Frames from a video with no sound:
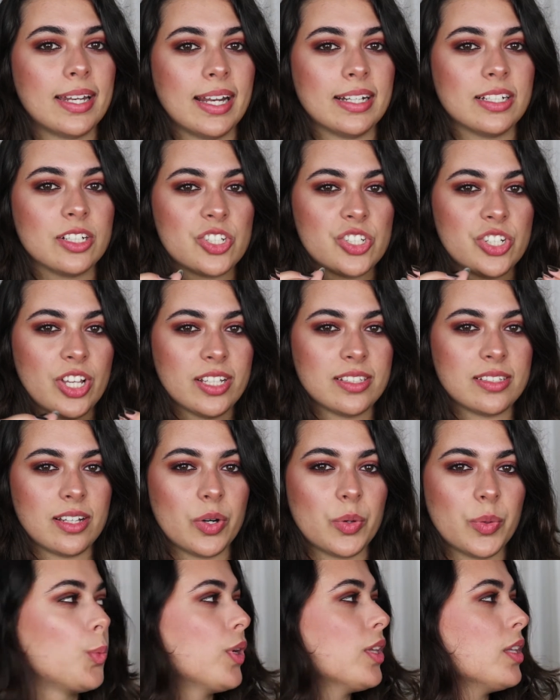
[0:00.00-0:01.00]
and the shades
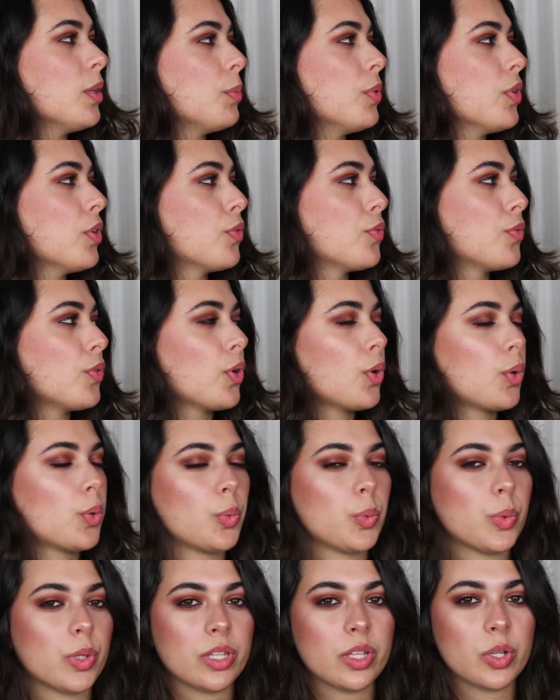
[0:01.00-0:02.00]
are really beautiful,
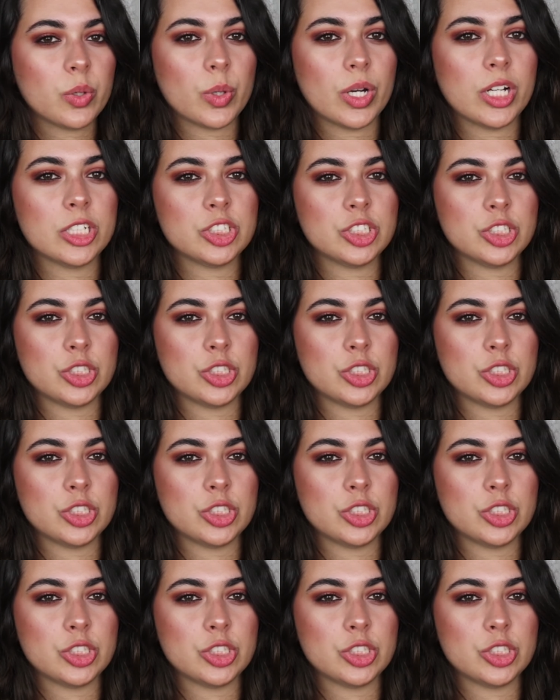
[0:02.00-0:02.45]
really grungy.